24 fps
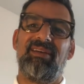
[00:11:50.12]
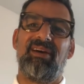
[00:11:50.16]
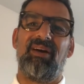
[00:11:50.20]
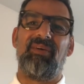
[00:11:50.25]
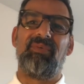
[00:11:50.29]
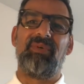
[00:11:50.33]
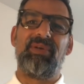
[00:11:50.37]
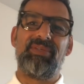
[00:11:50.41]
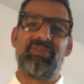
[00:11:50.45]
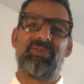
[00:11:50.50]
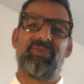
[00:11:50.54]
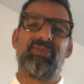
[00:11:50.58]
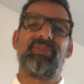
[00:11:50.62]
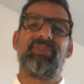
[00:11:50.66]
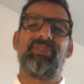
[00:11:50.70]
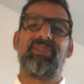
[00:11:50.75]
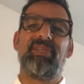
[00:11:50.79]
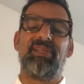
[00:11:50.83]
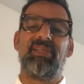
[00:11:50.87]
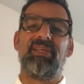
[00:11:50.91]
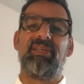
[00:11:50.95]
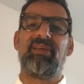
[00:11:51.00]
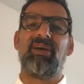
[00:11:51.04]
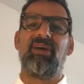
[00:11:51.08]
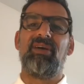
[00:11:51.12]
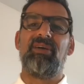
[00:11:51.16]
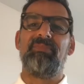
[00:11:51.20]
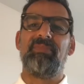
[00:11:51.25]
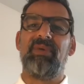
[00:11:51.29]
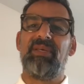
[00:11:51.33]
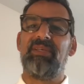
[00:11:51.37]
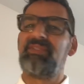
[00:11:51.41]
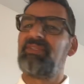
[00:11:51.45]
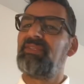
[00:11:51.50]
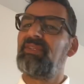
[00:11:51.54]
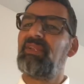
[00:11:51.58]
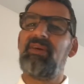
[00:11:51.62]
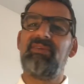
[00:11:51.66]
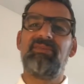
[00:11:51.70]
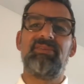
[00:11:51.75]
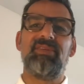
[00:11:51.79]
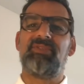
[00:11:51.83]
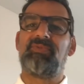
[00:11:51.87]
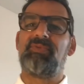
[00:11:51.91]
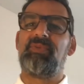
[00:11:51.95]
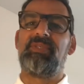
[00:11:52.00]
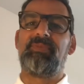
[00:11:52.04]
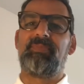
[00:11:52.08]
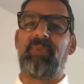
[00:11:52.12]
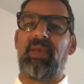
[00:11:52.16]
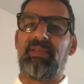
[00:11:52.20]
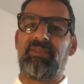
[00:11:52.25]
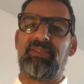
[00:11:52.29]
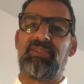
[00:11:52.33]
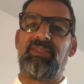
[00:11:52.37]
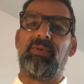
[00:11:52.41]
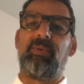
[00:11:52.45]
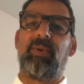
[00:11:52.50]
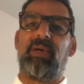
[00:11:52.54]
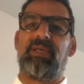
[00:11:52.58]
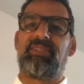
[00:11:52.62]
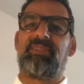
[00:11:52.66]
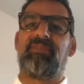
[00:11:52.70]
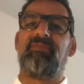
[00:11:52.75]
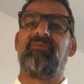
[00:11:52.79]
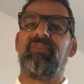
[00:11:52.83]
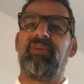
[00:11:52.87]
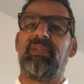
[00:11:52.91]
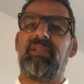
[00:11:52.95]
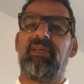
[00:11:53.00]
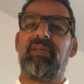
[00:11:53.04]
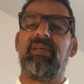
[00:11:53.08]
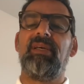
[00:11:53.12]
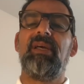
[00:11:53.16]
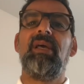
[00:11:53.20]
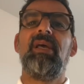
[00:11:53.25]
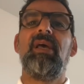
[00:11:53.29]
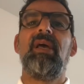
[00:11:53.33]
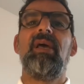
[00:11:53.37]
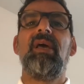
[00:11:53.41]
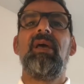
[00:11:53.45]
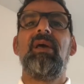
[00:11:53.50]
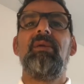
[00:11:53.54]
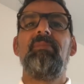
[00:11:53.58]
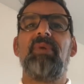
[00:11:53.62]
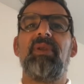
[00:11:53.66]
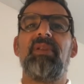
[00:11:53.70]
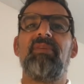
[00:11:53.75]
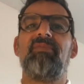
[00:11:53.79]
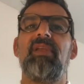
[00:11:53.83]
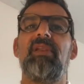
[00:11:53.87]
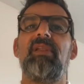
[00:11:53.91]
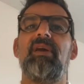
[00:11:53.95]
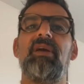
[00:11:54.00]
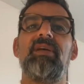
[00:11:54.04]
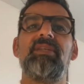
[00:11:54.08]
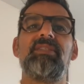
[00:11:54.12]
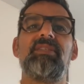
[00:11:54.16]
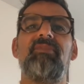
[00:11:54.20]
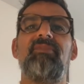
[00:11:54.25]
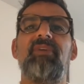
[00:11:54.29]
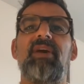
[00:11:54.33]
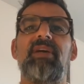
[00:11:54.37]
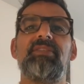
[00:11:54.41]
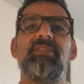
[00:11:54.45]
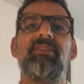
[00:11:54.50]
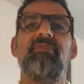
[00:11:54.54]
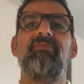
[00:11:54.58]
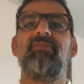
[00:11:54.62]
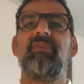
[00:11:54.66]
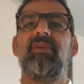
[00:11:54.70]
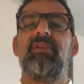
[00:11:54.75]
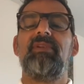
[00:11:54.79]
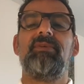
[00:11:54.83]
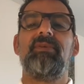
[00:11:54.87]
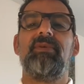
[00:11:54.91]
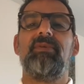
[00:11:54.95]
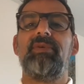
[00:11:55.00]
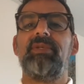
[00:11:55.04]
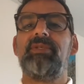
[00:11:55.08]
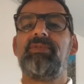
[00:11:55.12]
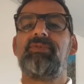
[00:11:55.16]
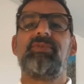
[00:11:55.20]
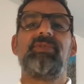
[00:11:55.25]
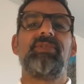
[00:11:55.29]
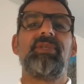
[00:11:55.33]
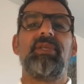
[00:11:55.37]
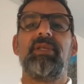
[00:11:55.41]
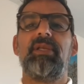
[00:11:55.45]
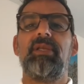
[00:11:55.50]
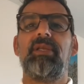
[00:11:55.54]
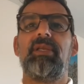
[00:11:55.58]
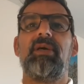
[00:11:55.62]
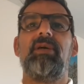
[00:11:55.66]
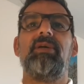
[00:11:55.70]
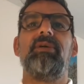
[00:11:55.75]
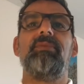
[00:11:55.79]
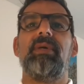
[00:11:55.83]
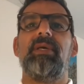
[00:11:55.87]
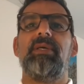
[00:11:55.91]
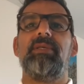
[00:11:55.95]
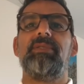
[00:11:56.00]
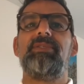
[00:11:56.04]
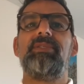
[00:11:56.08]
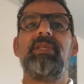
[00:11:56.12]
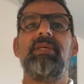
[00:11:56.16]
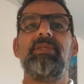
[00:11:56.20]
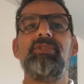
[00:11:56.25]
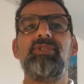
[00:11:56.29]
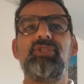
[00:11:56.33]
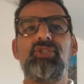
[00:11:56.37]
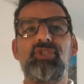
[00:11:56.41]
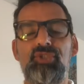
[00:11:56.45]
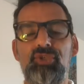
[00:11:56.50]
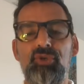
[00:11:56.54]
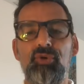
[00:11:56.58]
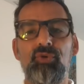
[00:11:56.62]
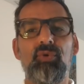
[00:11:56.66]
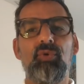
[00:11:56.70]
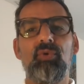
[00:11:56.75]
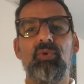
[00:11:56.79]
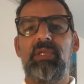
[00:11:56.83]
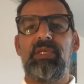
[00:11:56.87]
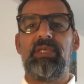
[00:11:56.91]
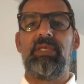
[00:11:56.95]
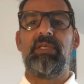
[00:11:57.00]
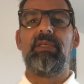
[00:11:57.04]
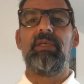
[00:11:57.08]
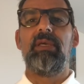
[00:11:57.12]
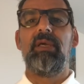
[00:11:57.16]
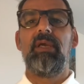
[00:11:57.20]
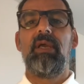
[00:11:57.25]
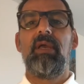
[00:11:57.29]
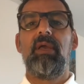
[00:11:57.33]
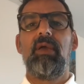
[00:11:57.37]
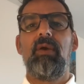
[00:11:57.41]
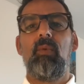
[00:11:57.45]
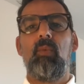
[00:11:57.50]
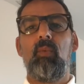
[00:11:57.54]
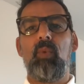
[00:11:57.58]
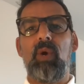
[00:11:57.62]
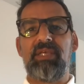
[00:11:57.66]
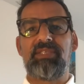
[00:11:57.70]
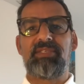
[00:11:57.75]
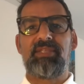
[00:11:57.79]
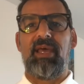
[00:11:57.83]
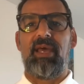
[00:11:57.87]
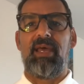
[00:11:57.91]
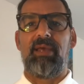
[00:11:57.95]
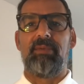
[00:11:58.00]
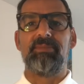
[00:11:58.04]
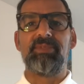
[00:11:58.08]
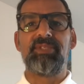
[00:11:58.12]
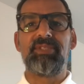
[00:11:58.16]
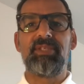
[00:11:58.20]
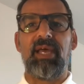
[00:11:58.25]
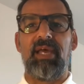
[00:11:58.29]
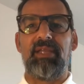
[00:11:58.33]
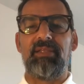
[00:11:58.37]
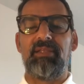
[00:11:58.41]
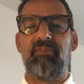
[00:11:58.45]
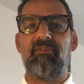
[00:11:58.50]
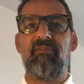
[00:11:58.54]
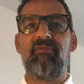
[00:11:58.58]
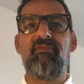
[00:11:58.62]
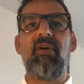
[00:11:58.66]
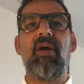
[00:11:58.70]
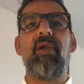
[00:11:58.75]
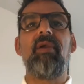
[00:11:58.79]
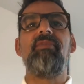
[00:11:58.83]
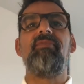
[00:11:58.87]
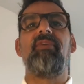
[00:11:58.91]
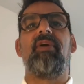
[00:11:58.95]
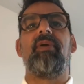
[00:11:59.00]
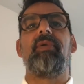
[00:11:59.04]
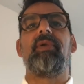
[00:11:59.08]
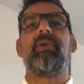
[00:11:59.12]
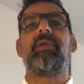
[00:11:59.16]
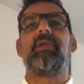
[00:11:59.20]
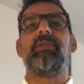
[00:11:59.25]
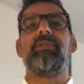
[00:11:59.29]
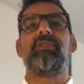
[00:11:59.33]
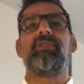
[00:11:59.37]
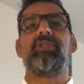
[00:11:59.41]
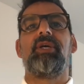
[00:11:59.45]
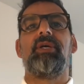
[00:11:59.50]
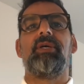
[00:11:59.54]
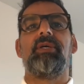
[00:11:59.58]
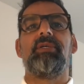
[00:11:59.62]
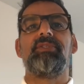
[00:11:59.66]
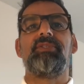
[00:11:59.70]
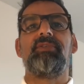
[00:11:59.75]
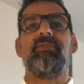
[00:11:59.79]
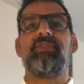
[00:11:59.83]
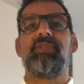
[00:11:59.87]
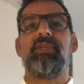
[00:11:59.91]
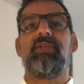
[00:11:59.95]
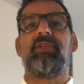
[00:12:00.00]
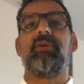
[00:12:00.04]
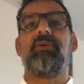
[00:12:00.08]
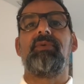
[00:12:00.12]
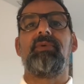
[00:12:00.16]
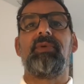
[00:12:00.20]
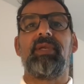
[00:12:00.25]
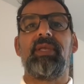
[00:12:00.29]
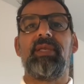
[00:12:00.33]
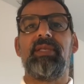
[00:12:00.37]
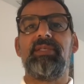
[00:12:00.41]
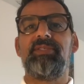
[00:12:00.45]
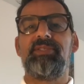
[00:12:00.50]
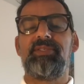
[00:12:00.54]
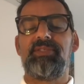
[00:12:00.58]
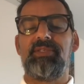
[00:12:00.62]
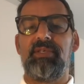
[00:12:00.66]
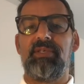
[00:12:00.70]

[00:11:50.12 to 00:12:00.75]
are interested in Gomez, no disrespect to you, Aston Villa, but if the likes of Aston Villa are interested in Gomez, then surely West Ham stand a very, very good chance of securing his